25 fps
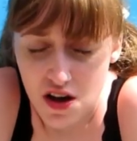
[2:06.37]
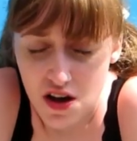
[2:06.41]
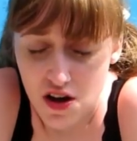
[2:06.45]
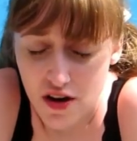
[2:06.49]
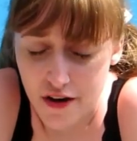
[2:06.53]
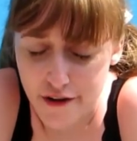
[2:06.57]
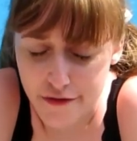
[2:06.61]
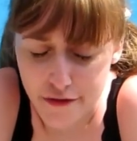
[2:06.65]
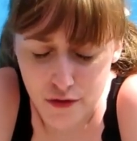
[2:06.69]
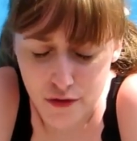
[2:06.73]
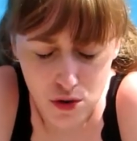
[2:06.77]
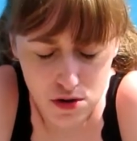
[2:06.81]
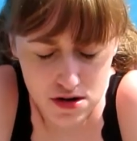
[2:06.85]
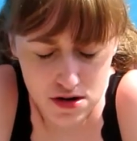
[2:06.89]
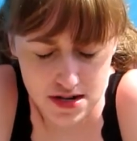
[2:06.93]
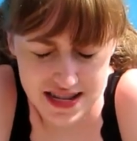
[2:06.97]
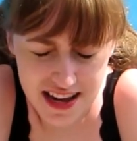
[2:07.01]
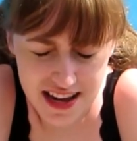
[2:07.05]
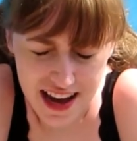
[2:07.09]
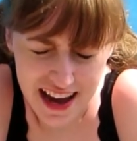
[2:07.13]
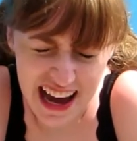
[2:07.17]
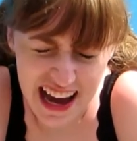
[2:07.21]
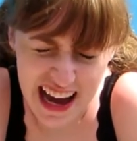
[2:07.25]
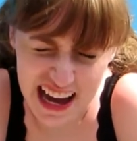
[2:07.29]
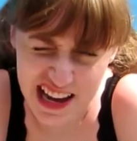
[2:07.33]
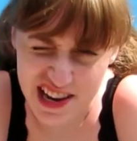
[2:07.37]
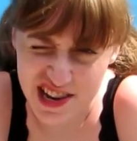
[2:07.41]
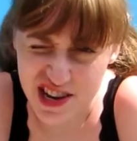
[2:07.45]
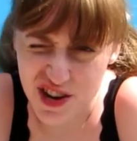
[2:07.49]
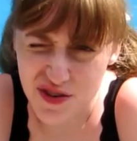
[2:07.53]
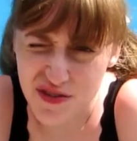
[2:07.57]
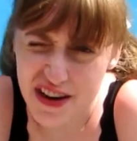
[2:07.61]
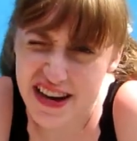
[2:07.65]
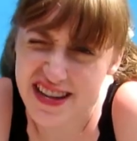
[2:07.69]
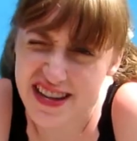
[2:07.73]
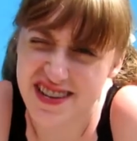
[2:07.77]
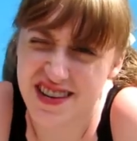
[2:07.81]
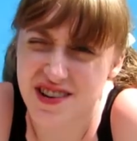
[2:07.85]
Of course, I had
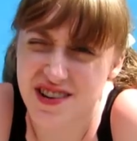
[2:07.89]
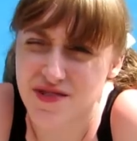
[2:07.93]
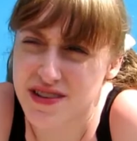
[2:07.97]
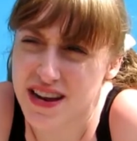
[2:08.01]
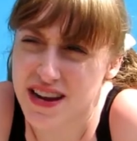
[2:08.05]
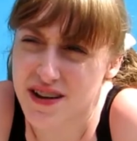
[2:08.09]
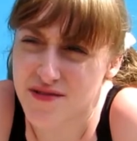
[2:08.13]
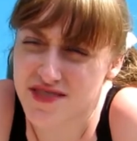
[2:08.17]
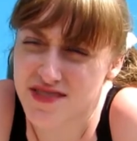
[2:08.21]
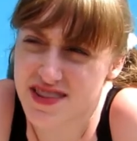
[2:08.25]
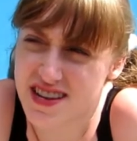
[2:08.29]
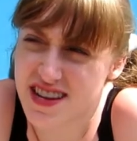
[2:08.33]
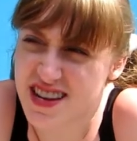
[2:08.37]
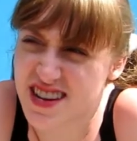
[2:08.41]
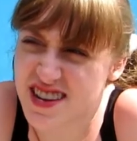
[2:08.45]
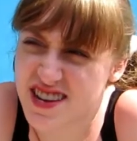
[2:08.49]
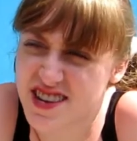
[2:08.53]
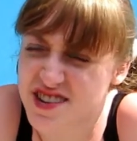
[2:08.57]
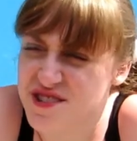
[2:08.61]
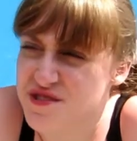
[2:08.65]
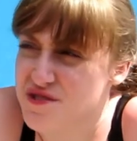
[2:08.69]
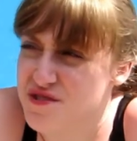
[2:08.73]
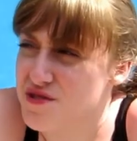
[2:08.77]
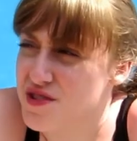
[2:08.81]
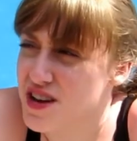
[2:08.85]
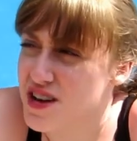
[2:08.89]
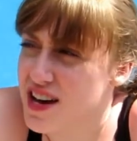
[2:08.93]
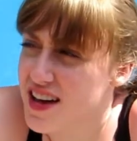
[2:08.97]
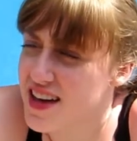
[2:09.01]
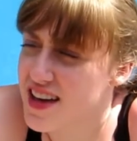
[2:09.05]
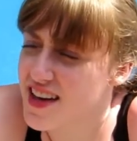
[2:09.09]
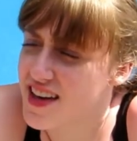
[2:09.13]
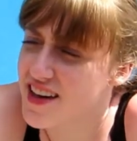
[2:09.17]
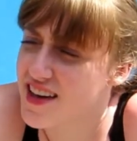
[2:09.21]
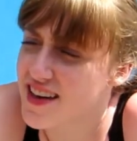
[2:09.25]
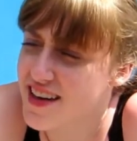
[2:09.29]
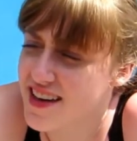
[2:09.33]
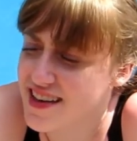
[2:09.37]
no idea what I was gonna do.
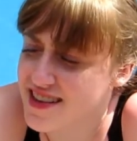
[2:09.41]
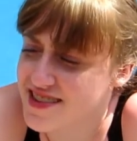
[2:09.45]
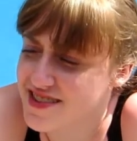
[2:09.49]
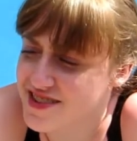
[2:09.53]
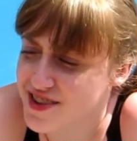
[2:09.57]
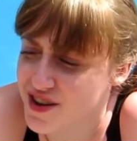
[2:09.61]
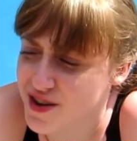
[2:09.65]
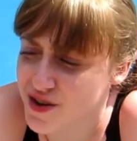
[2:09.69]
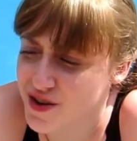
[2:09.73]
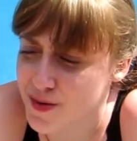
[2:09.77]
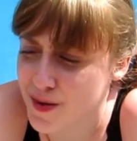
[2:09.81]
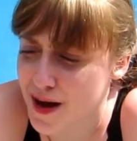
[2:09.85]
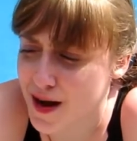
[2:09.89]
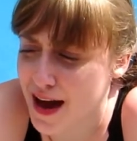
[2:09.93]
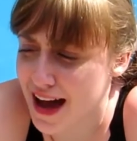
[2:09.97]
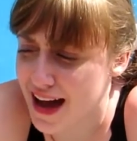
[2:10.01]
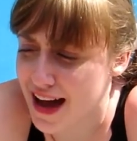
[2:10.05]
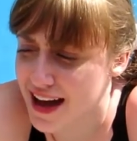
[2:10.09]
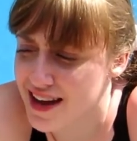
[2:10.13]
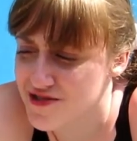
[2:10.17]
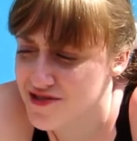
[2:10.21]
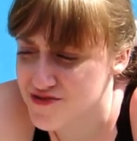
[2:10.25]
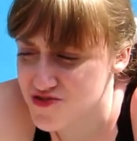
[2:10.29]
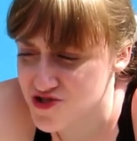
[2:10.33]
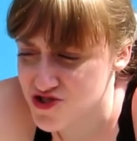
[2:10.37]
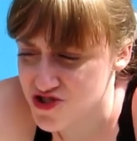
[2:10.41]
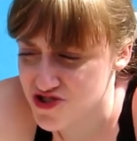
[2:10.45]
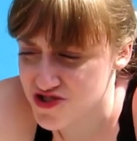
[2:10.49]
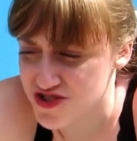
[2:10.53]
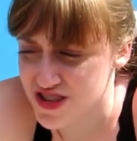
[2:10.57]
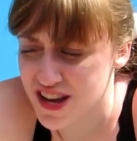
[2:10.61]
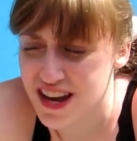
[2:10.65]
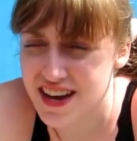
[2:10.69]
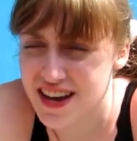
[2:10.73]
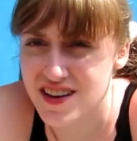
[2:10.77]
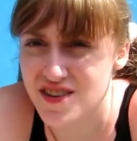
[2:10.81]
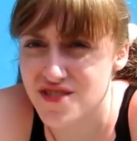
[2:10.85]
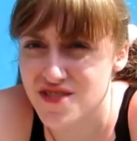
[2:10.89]
So I was just
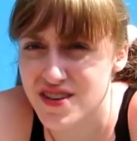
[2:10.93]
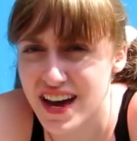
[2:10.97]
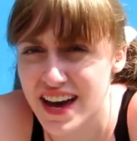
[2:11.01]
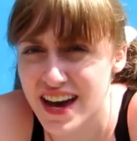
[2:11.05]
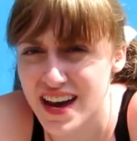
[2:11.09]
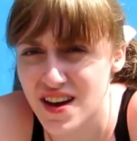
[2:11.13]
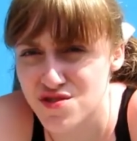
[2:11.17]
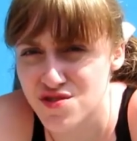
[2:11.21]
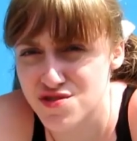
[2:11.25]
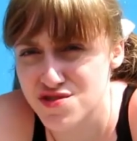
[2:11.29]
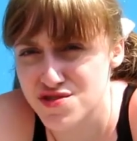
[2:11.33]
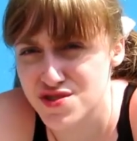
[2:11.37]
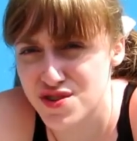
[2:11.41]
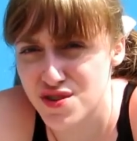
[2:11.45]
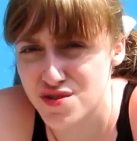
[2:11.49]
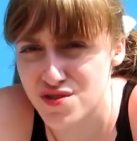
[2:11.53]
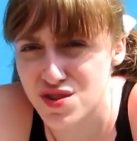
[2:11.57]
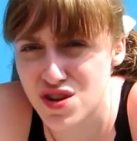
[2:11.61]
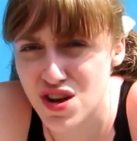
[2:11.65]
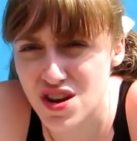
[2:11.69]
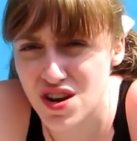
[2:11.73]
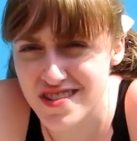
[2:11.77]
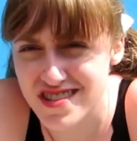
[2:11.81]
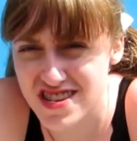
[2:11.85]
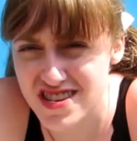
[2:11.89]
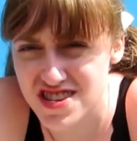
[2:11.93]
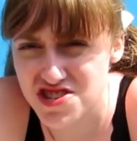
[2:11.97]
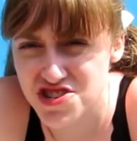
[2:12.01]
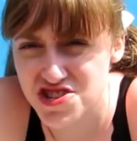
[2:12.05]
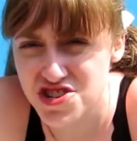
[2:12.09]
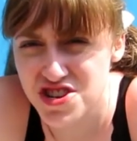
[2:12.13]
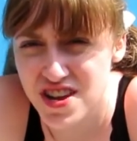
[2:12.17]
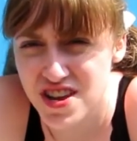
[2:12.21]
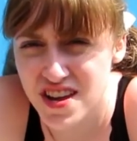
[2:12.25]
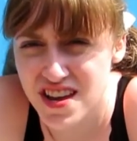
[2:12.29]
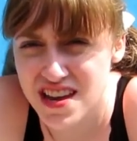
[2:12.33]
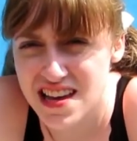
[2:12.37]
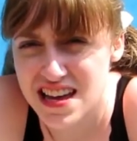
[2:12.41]
like, okay, I'll just go to
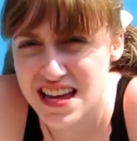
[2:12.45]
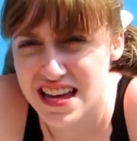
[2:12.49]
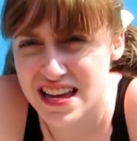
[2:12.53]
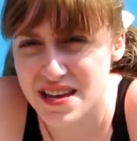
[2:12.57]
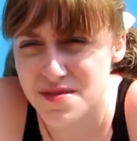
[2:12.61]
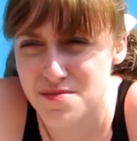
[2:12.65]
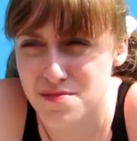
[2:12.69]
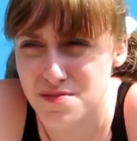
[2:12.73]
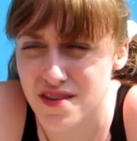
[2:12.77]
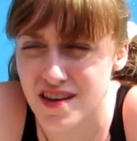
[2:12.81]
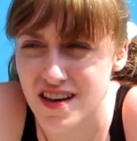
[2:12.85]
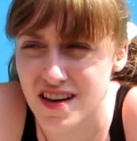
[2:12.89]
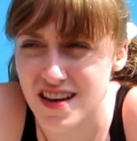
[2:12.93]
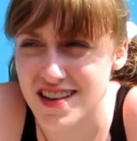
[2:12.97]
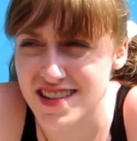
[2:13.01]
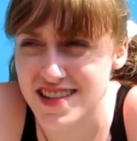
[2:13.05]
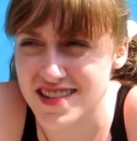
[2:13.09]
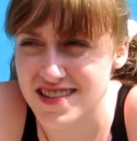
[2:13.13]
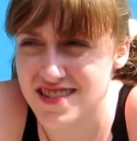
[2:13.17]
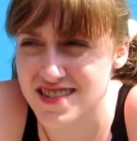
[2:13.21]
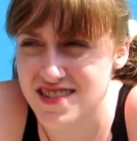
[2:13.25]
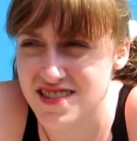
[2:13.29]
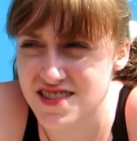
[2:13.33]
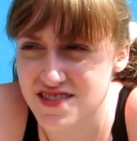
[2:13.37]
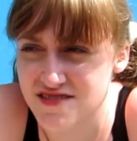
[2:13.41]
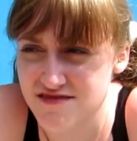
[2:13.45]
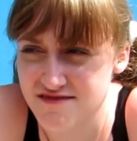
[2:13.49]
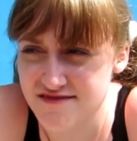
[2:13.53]
college because